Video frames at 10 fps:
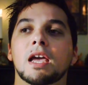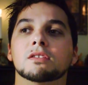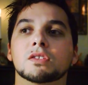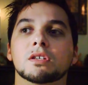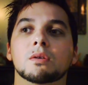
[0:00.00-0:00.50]

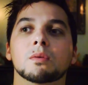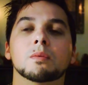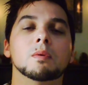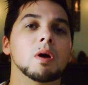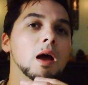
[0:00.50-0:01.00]
And
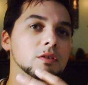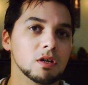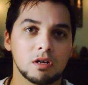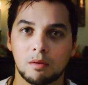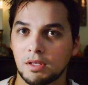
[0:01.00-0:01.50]
so I'll
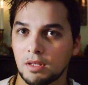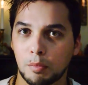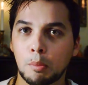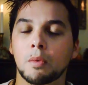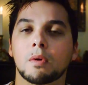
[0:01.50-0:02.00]
talk a little
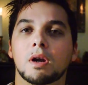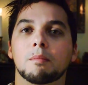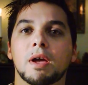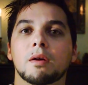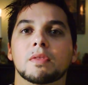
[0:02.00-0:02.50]
bit more
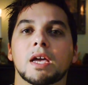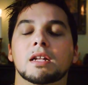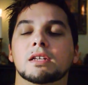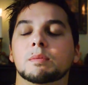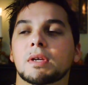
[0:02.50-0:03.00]
about
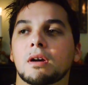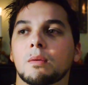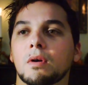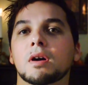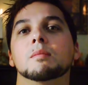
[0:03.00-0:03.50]
that as we
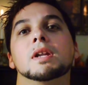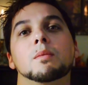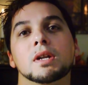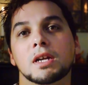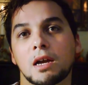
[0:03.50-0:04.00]
go on, but I
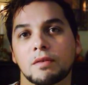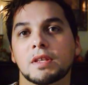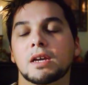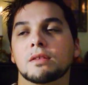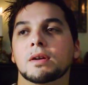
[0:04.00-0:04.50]
want to cover
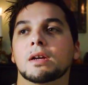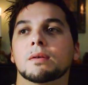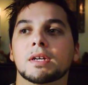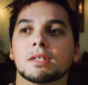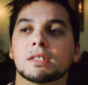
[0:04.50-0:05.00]
the other
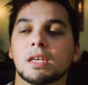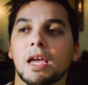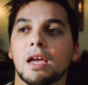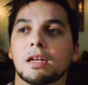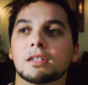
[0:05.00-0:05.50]
areas.
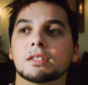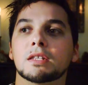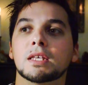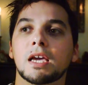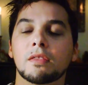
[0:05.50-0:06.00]
And
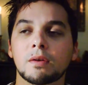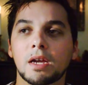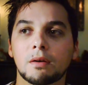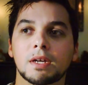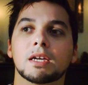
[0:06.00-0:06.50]
the other
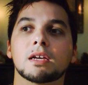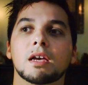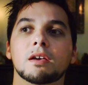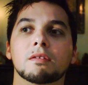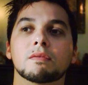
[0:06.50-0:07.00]
area
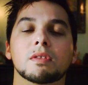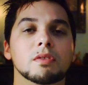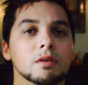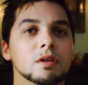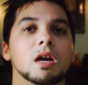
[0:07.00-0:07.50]
of the
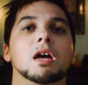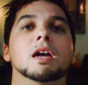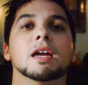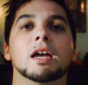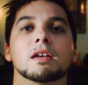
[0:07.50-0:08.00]
third
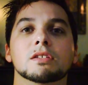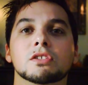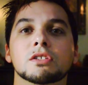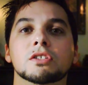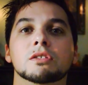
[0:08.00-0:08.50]
eye
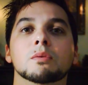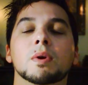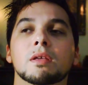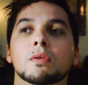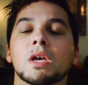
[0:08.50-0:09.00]
has to do
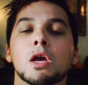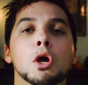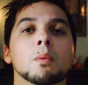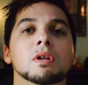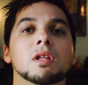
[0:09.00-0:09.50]
with
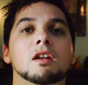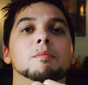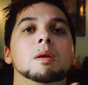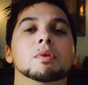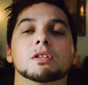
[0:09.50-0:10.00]
what a lot of
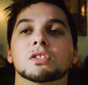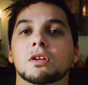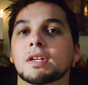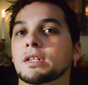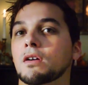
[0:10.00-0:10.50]
people are
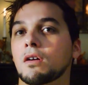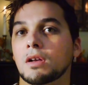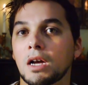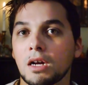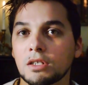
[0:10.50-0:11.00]
starting to call
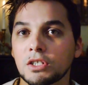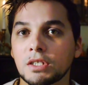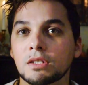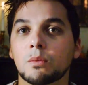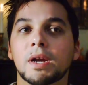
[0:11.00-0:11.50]

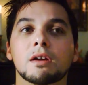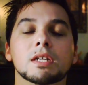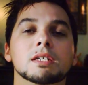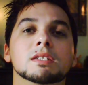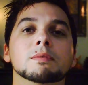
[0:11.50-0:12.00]
conscious
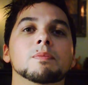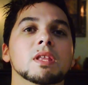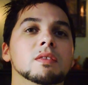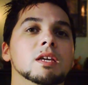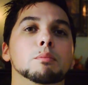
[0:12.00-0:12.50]
awareness,
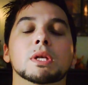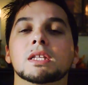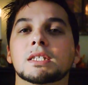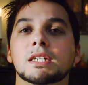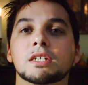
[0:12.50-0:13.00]
the
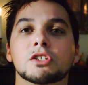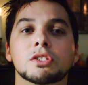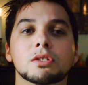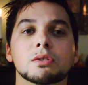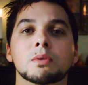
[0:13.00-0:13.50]
ability
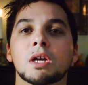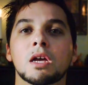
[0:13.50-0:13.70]
to